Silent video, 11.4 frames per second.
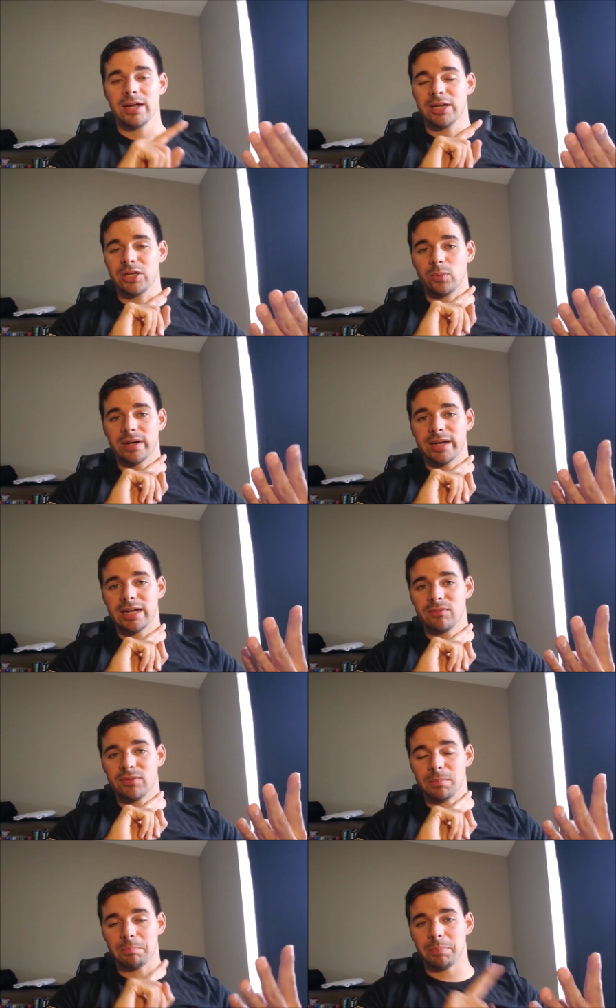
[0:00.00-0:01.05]
you want to have
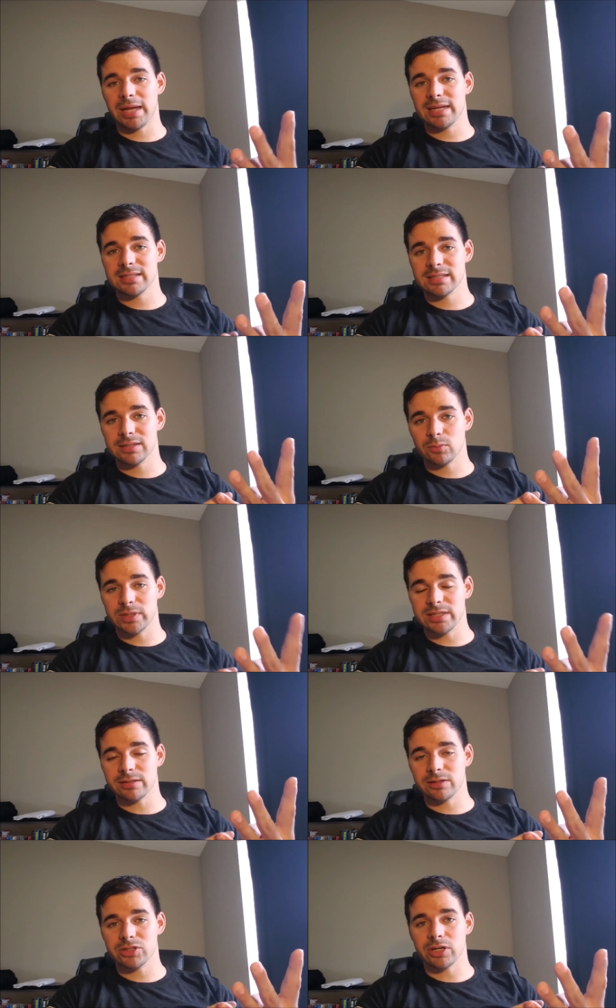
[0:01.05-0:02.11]
the best
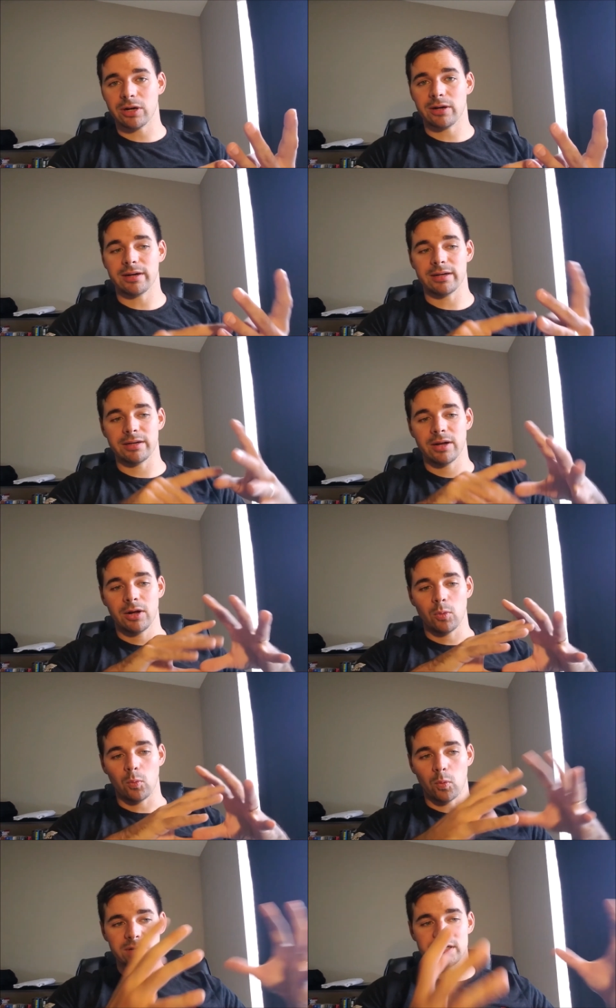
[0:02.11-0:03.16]
research on
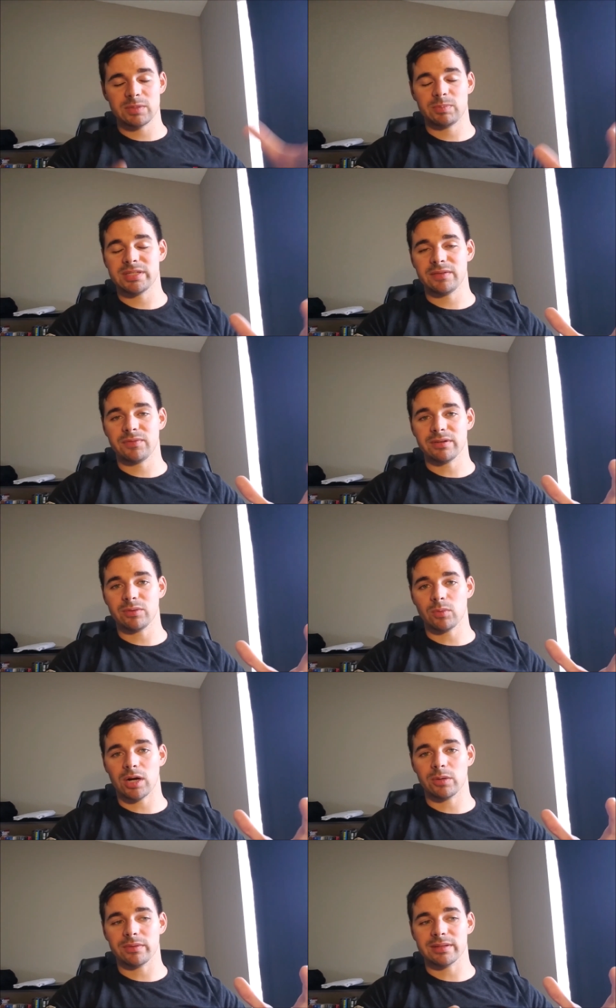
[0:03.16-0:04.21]
what is specifically
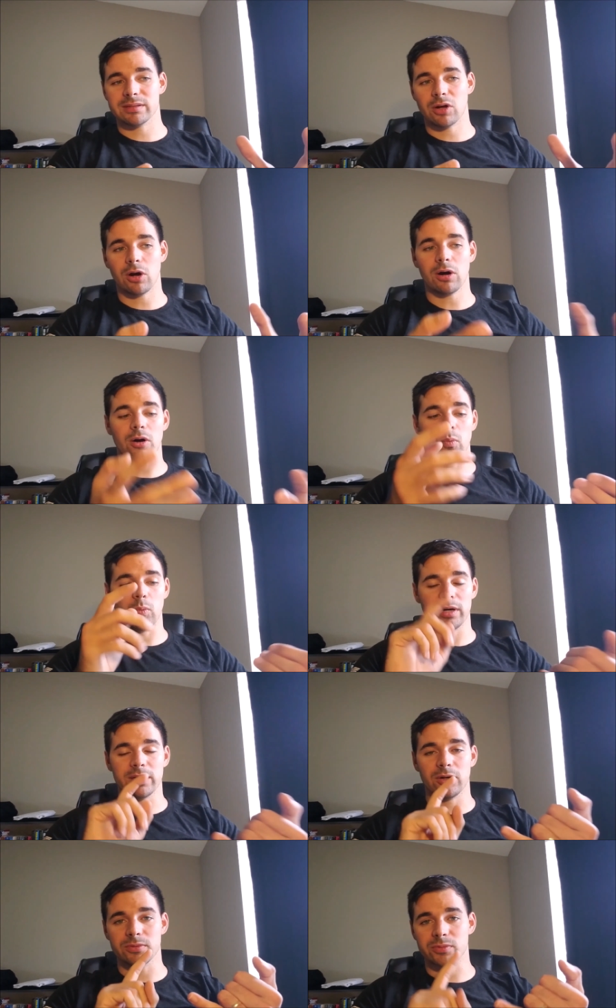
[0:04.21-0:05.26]
wrong with this car. What
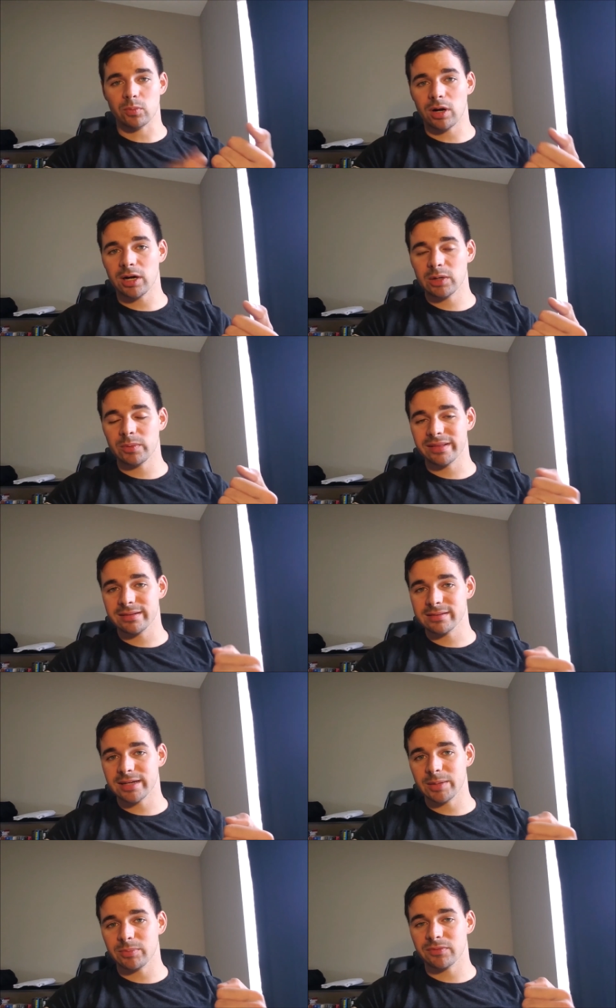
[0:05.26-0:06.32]
goes wrong with this
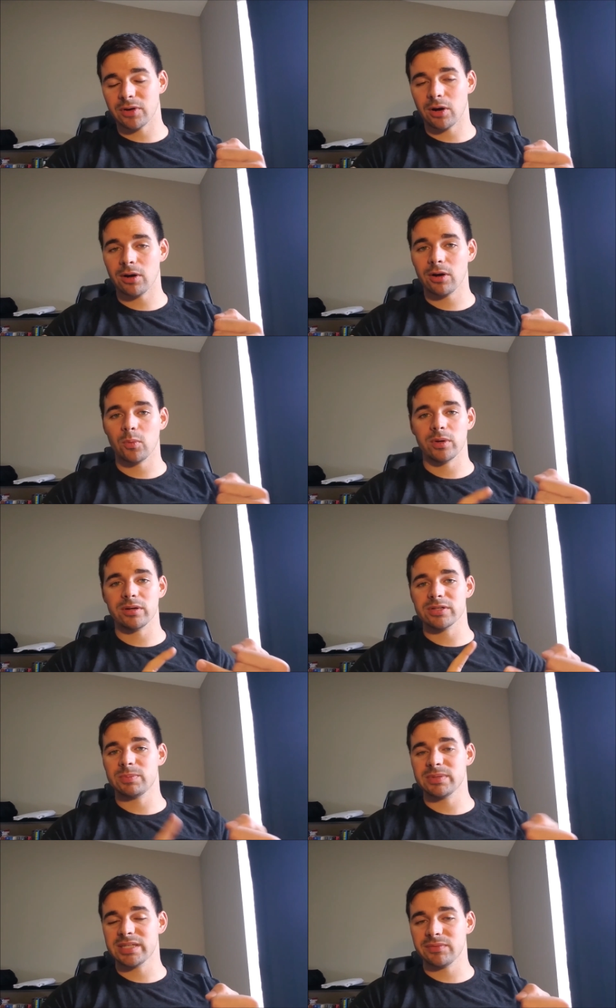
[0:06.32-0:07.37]
type of car? What are
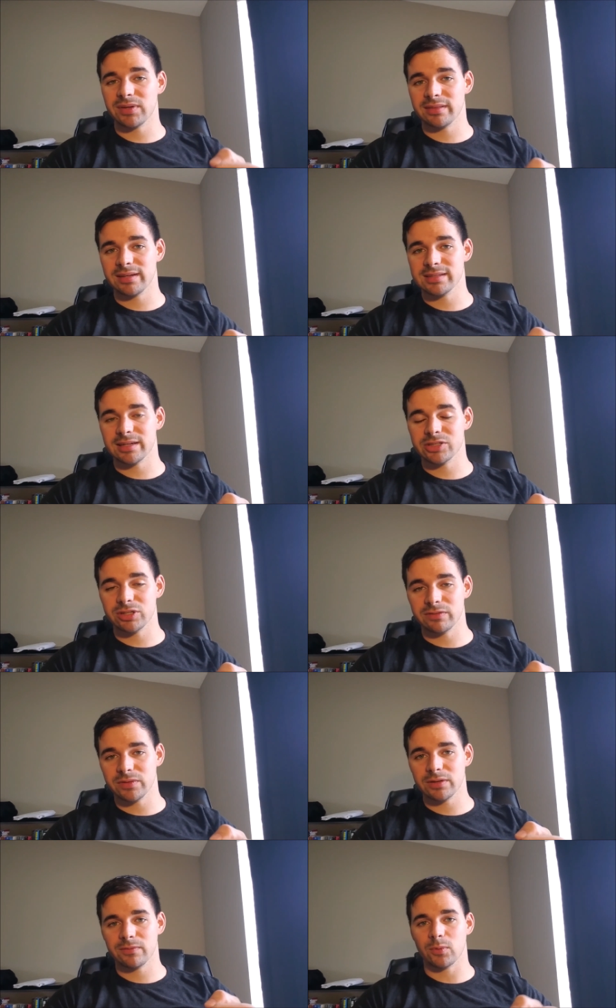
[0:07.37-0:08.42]
specific things I should
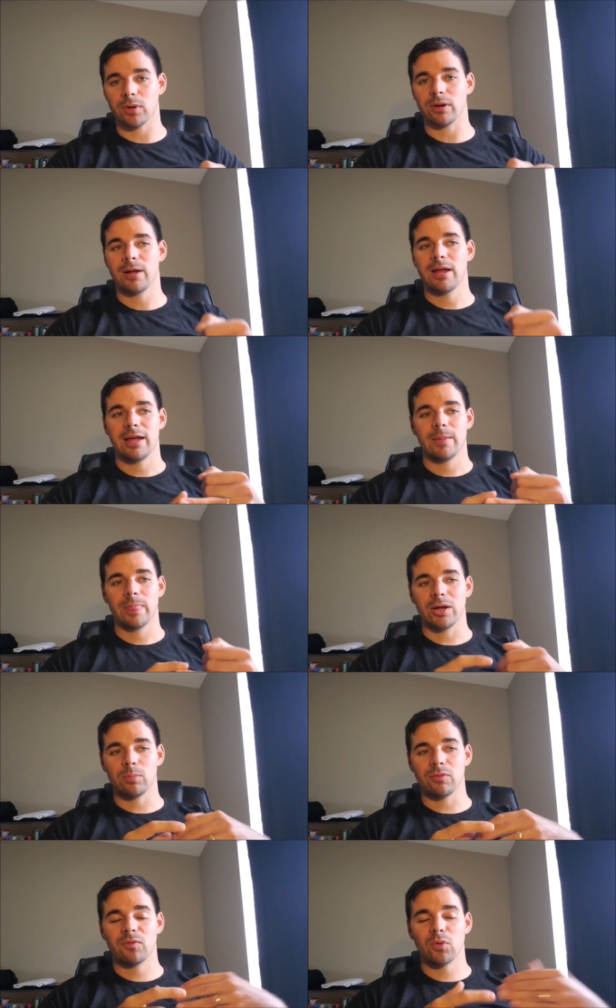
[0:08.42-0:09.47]
look for?
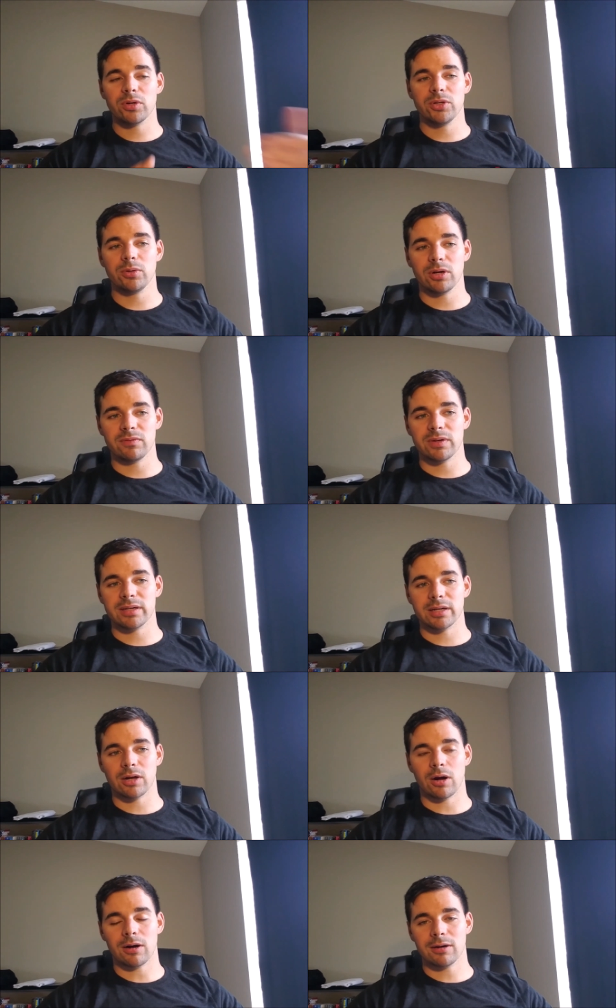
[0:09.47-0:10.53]
Before you go look at a
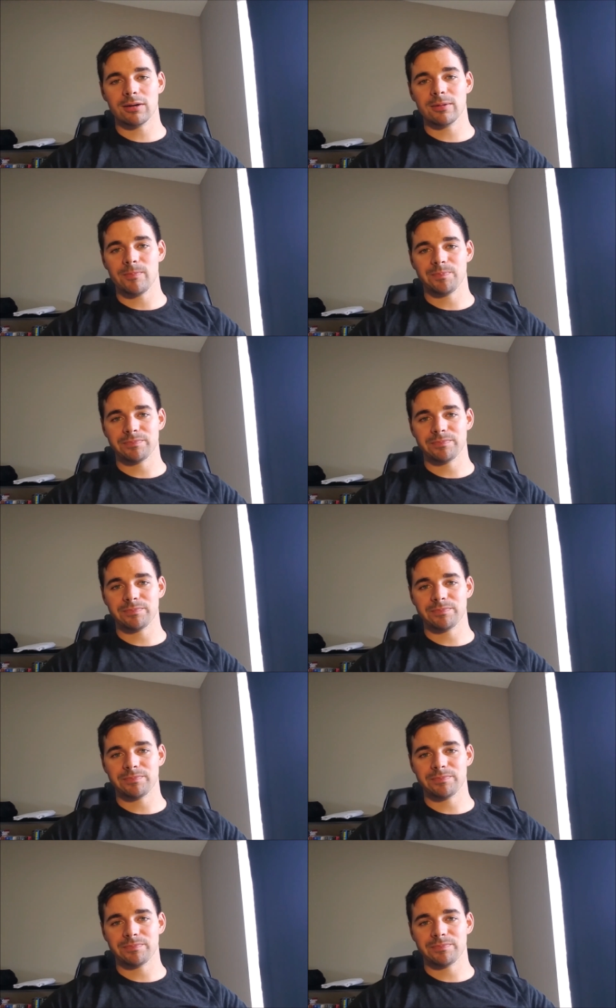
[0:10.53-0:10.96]
car,